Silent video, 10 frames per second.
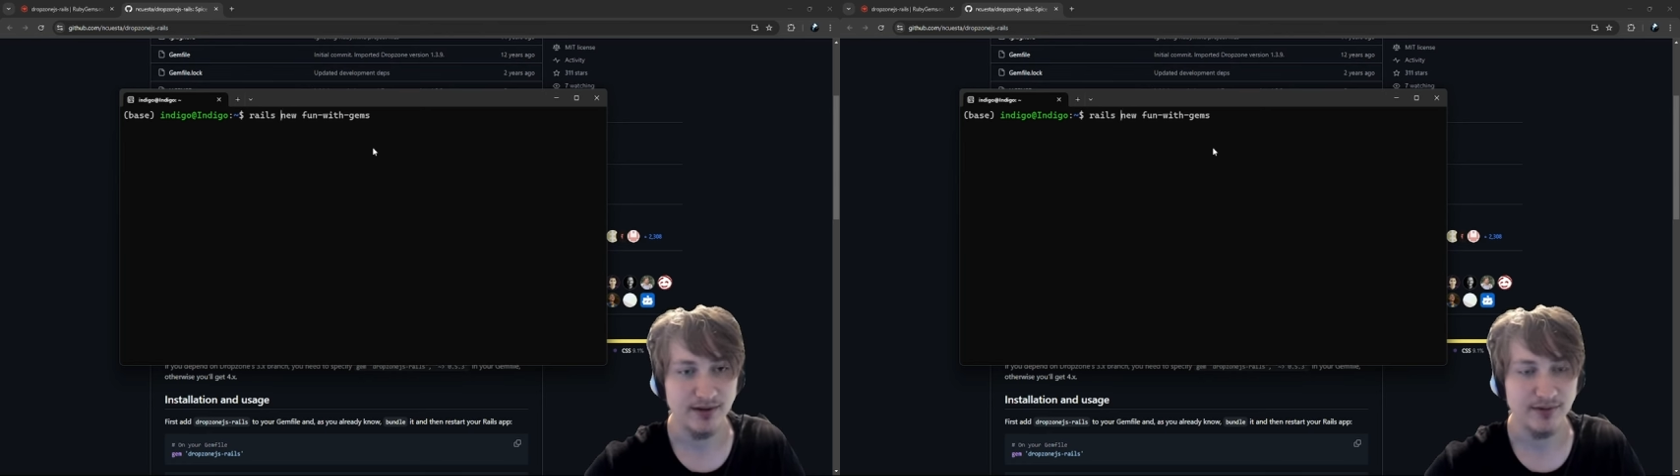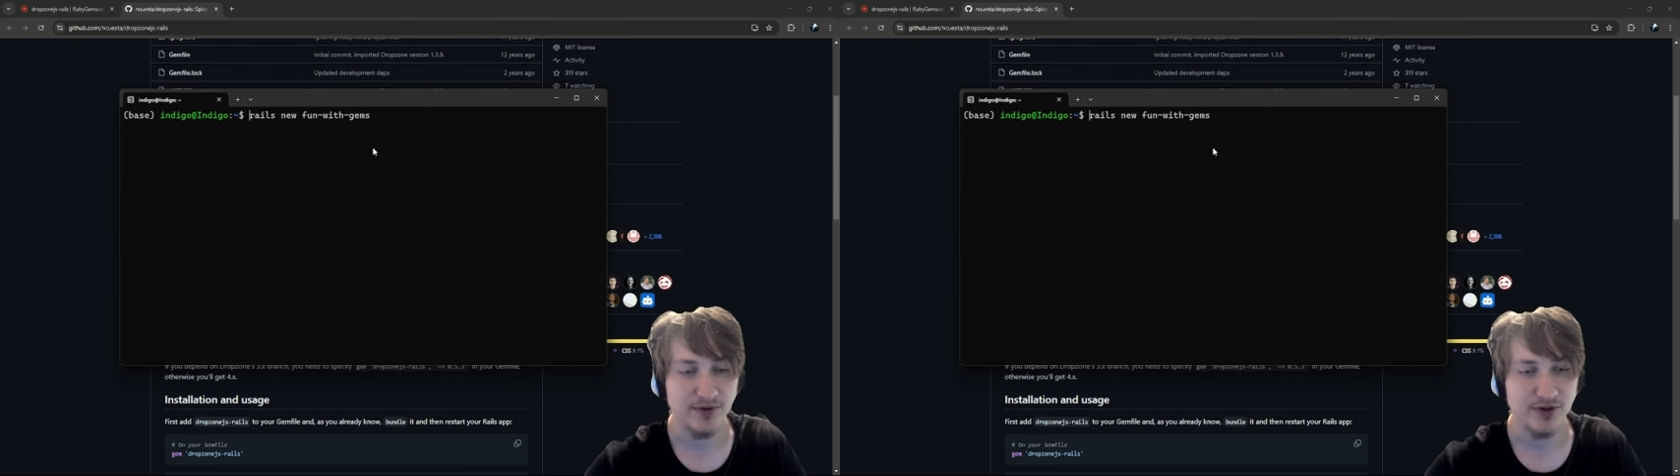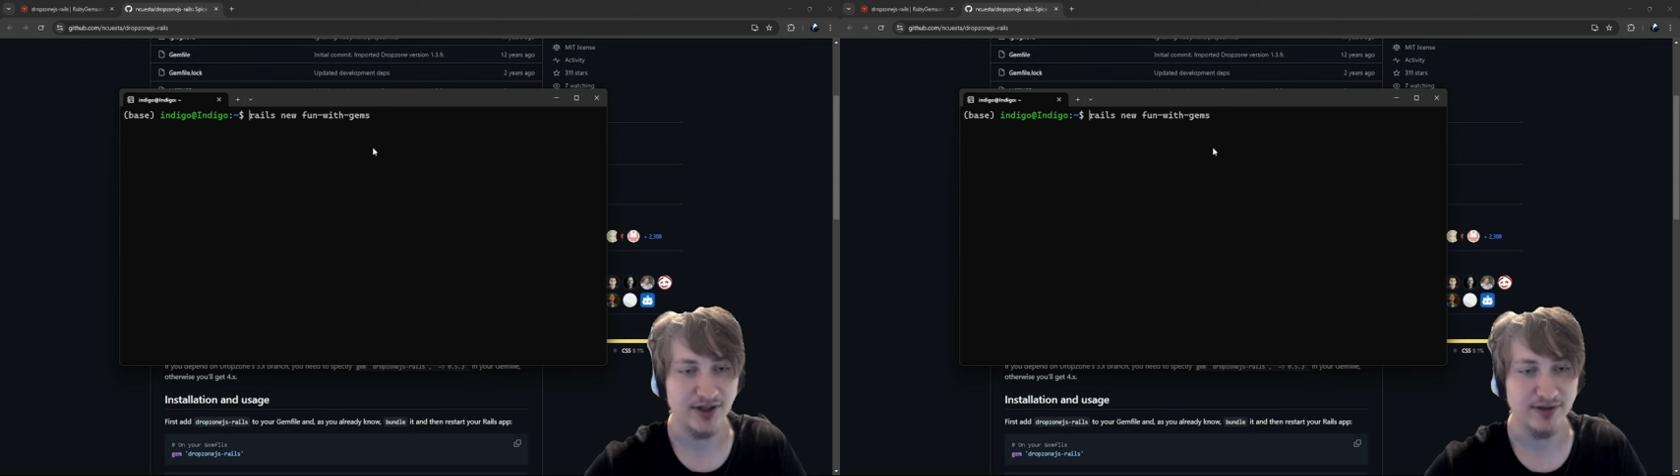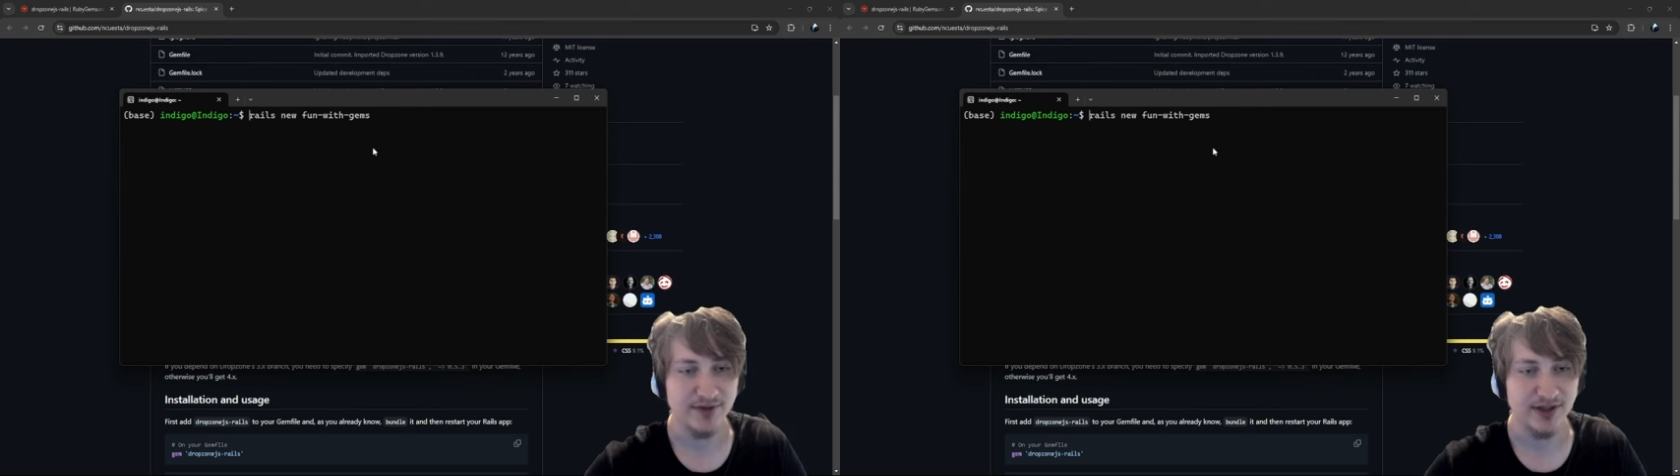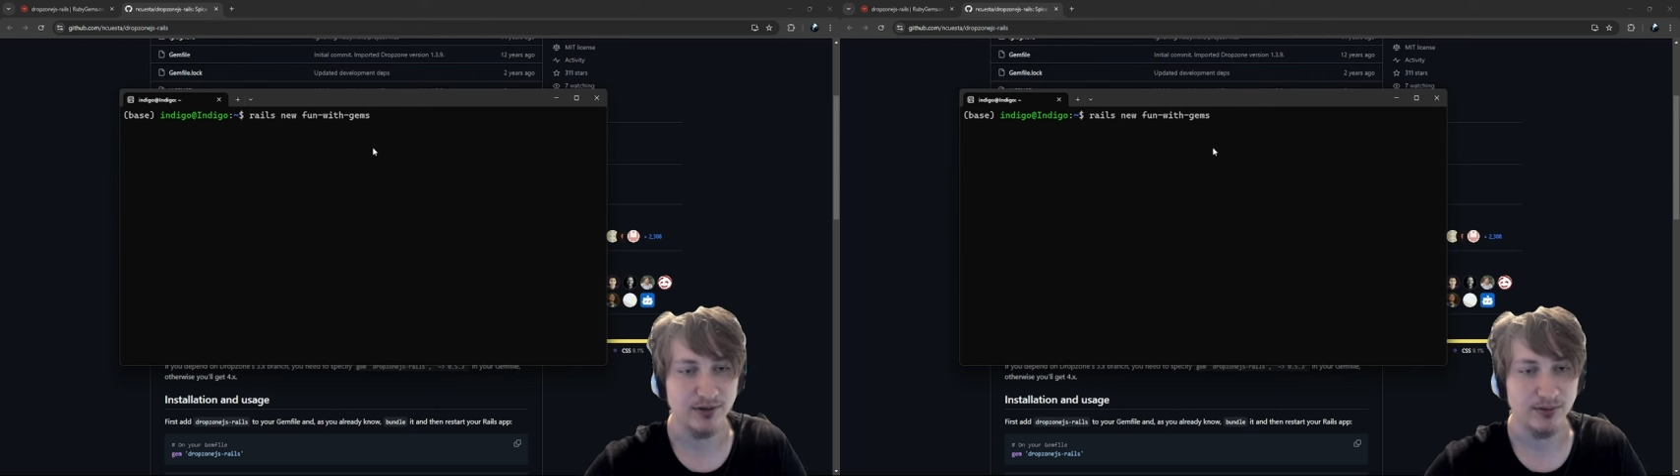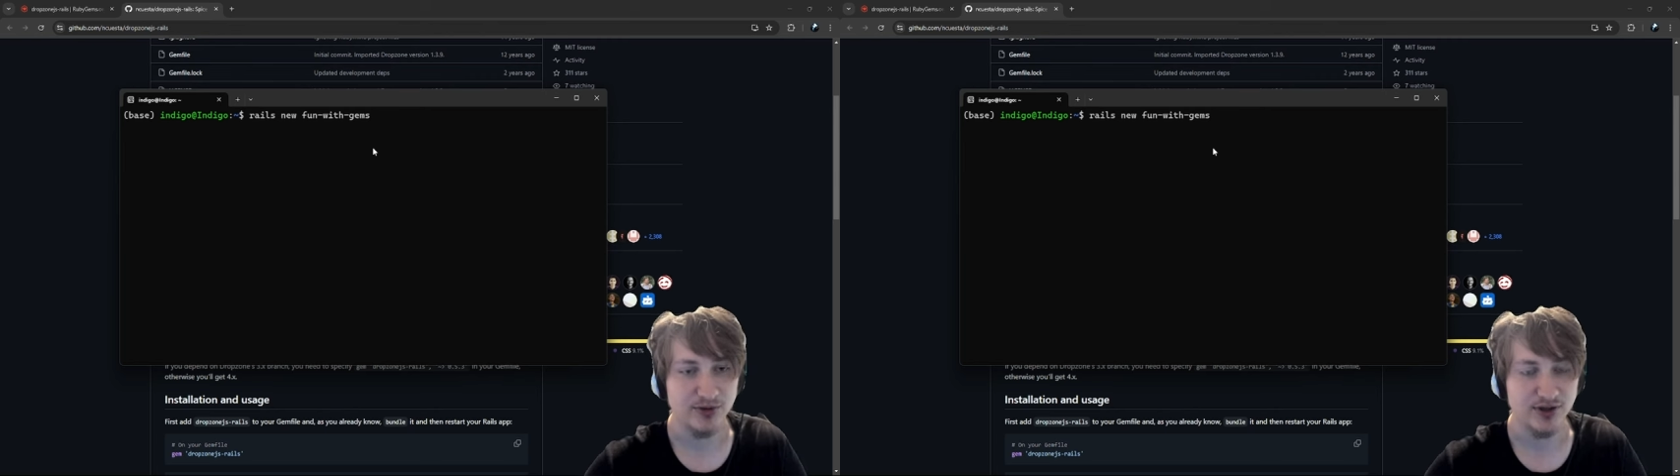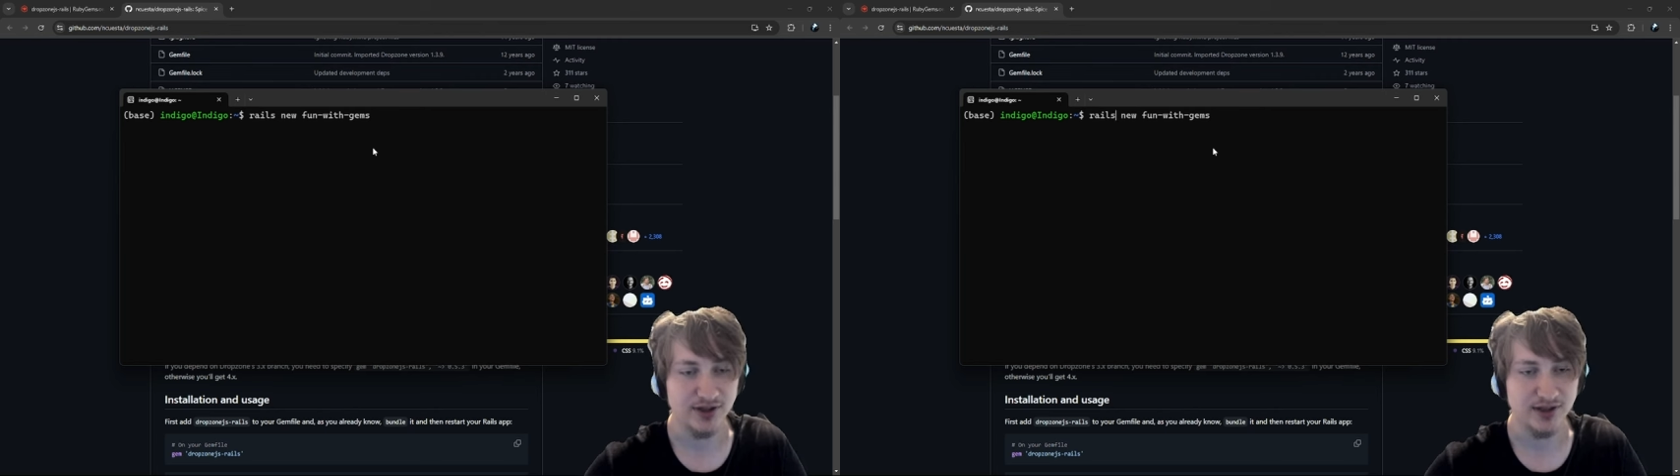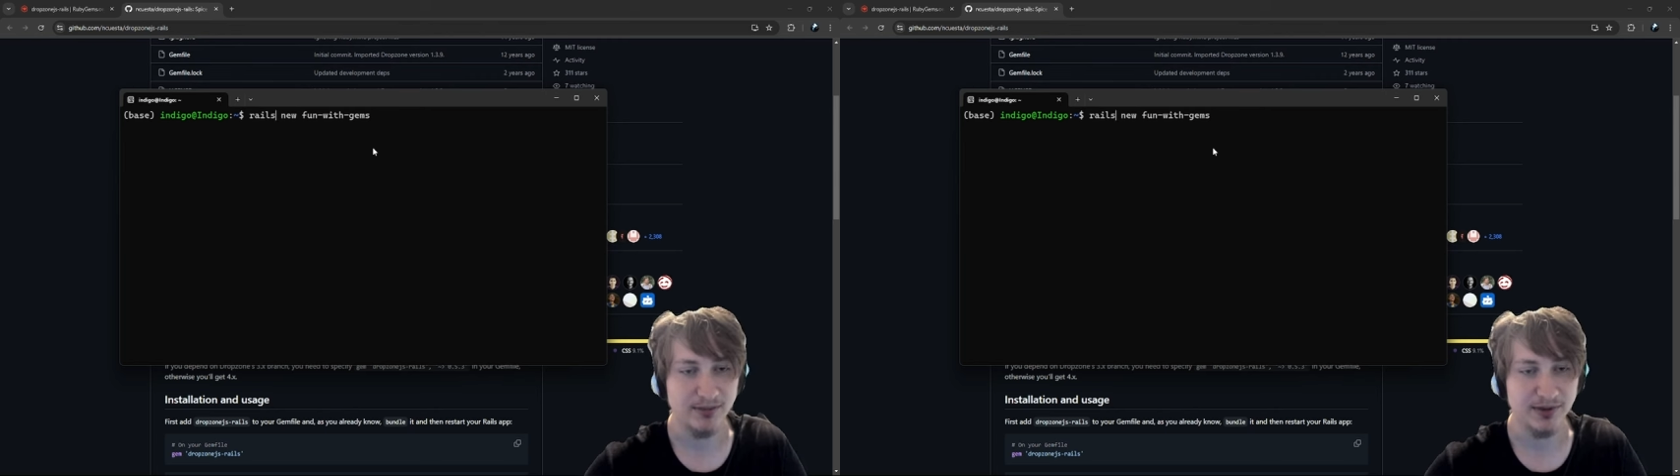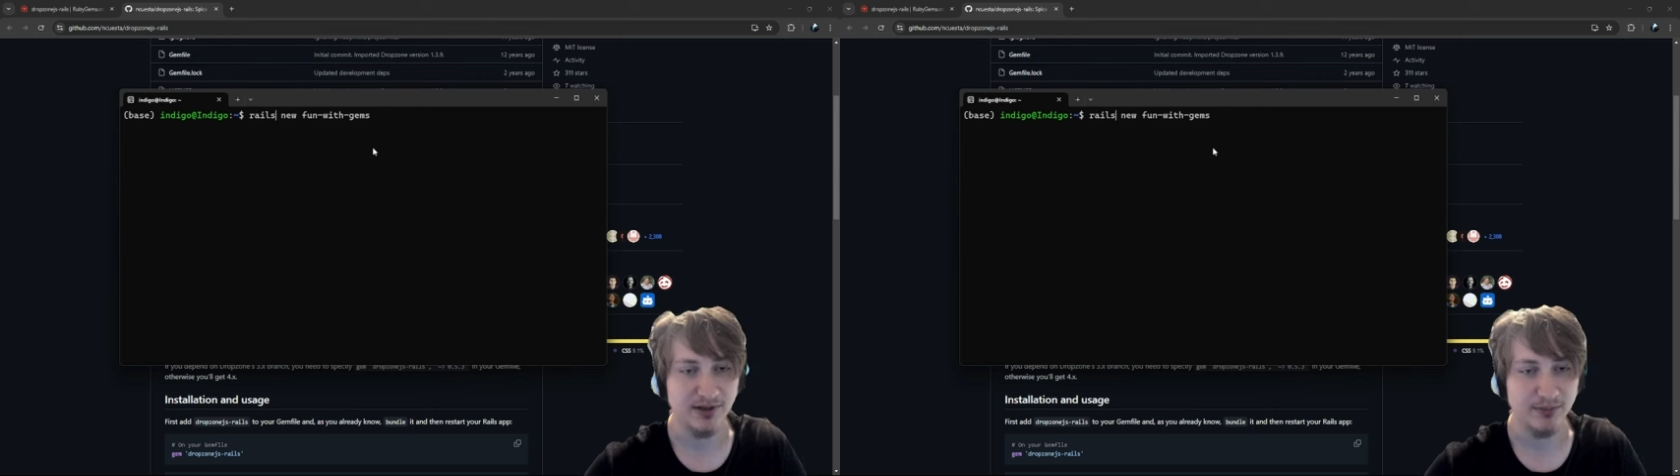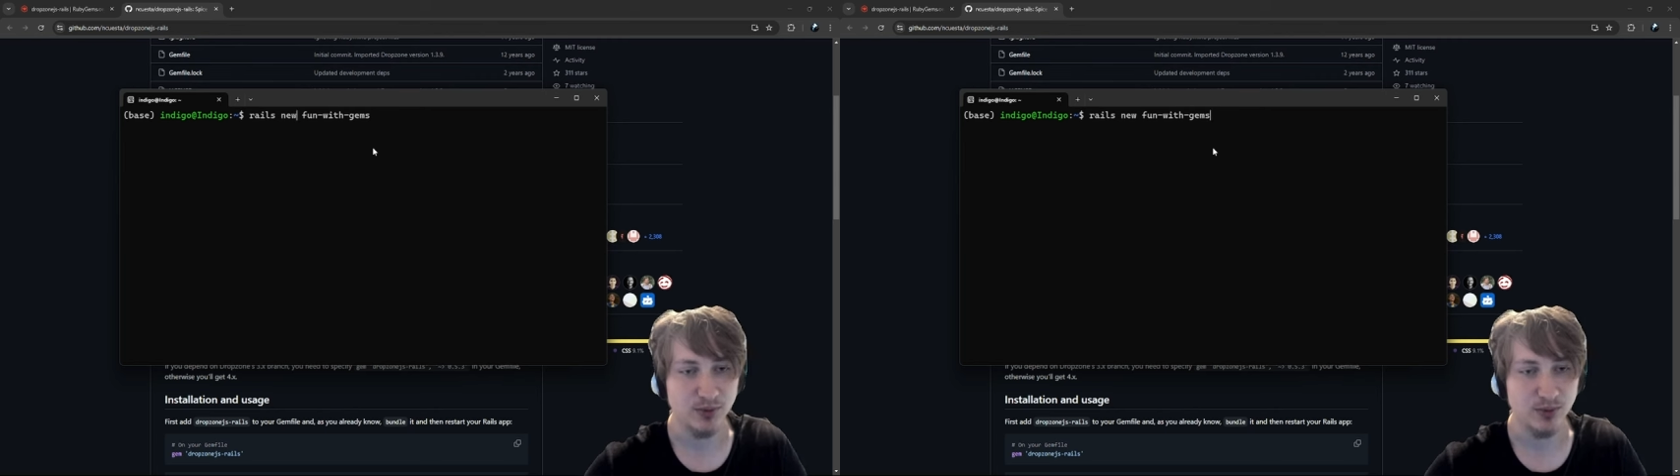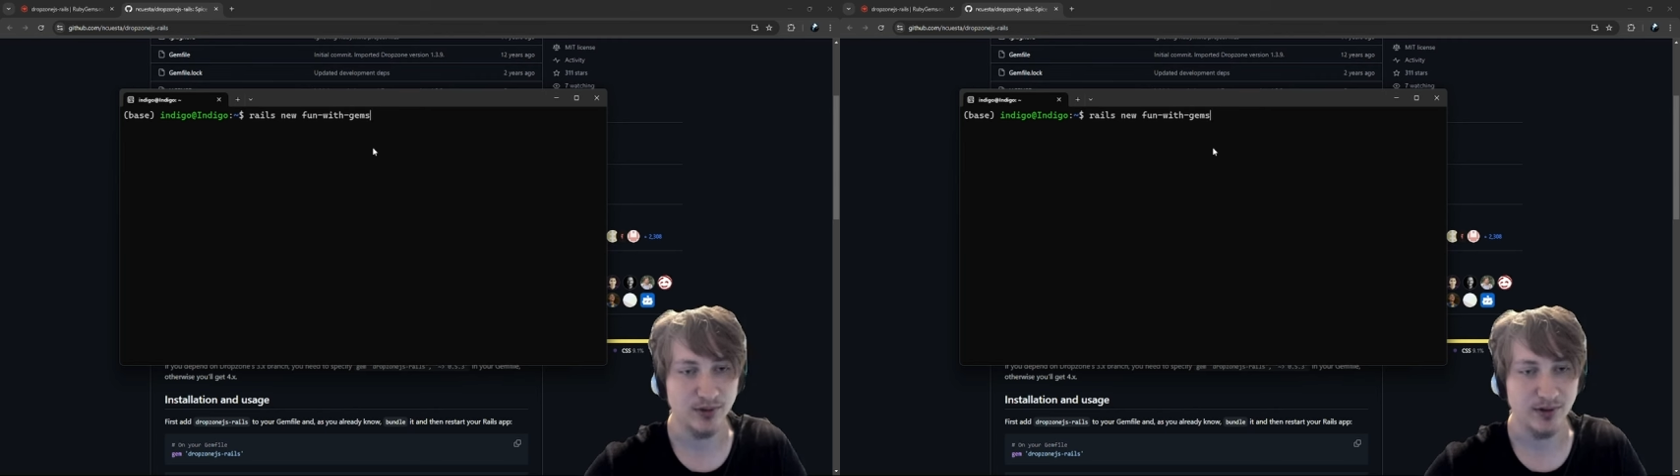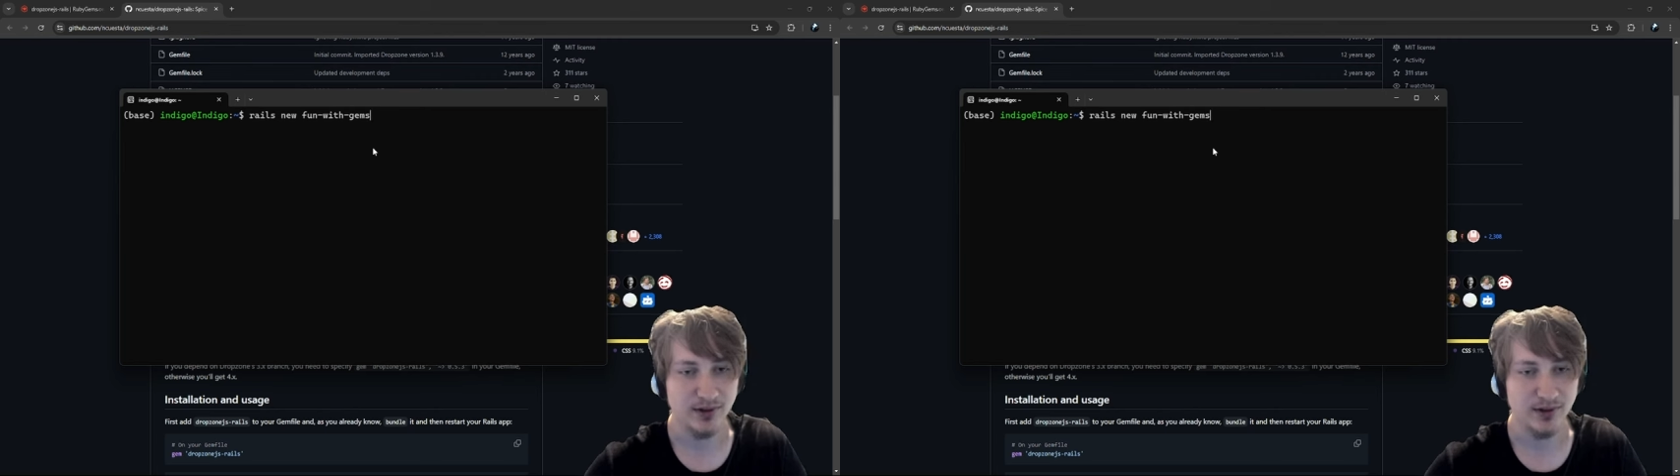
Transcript: for this video I'm just going to keep it simple.